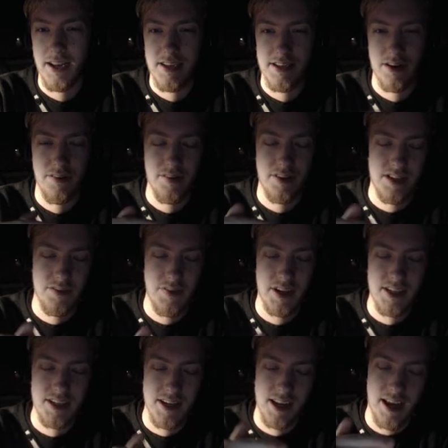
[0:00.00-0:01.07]
case its
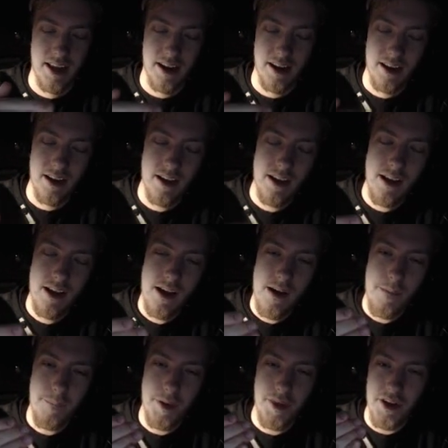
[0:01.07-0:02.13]
effect is negated.
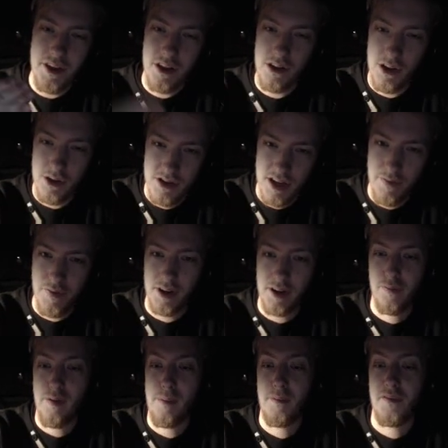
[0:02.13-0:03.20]
But then you'd use the effect to
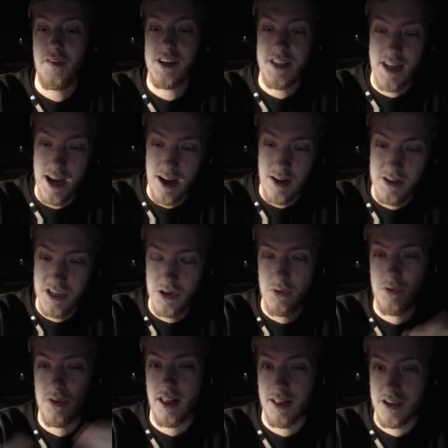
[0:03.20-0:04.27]
flip it face down, so
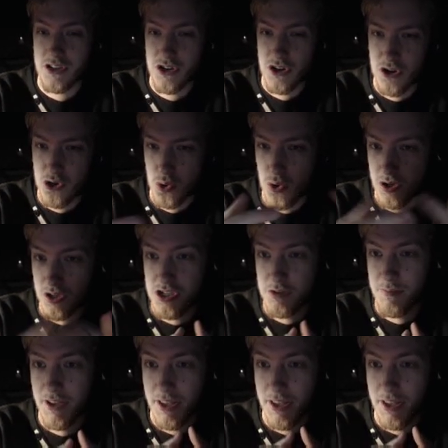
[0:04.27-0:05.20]
you get the surge, or you can just